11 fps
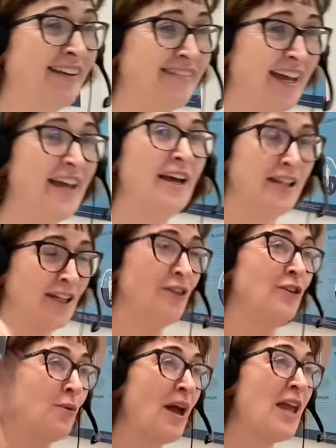i'd say you know
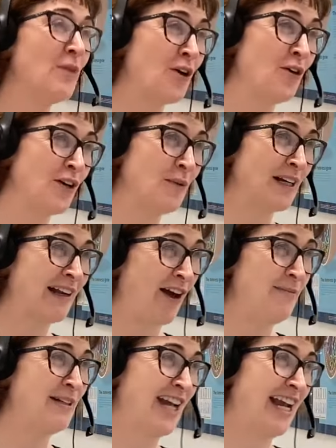the rate we're going with
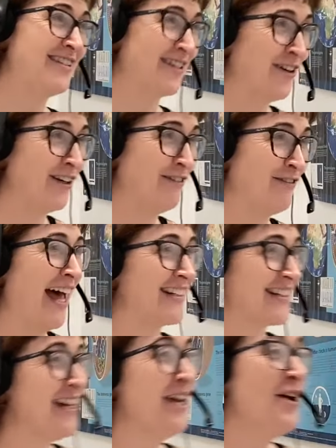climate change and all of that
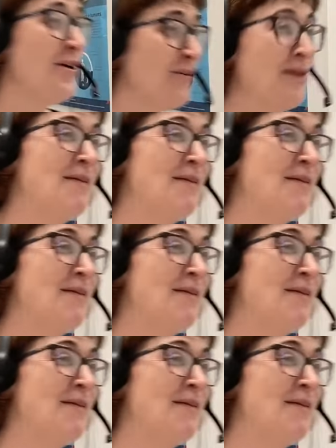we